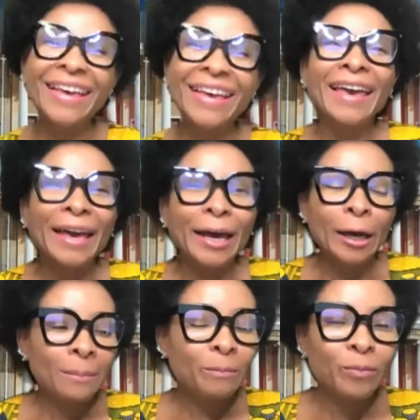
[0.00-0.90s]

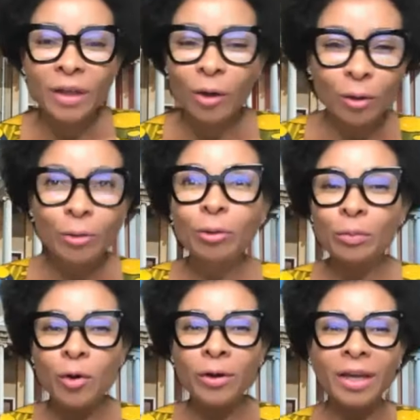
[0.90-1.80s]
Um, Good
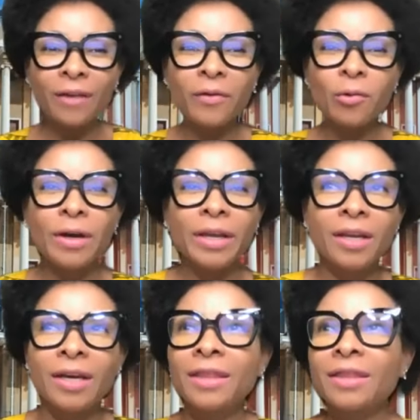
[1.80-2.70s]
morning, everyone.
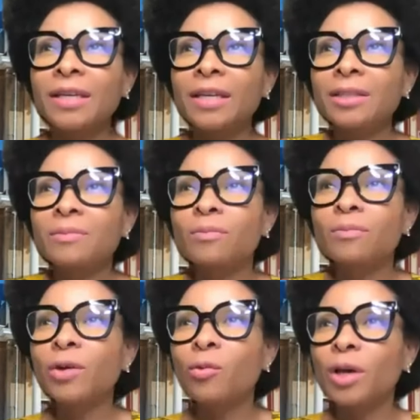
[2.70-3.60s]
I think it's
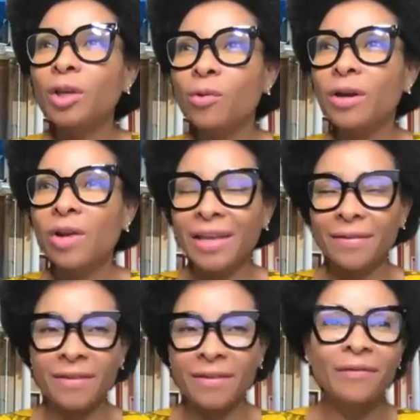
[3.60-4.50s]
morning where you are
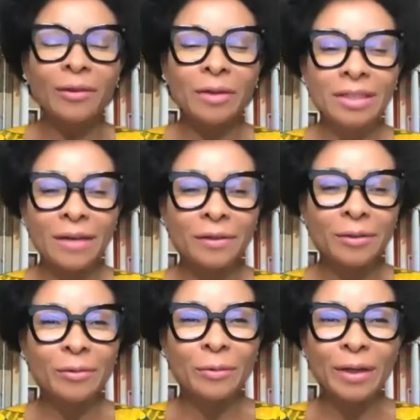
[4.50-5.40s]
at, even though it's
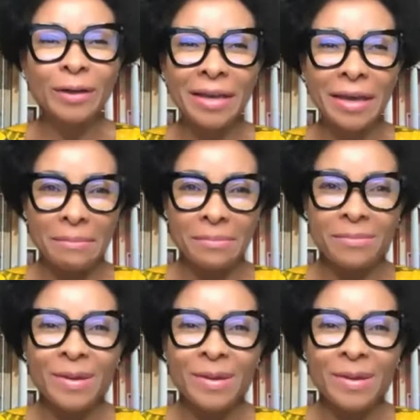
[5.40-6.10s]
afternoon where I am.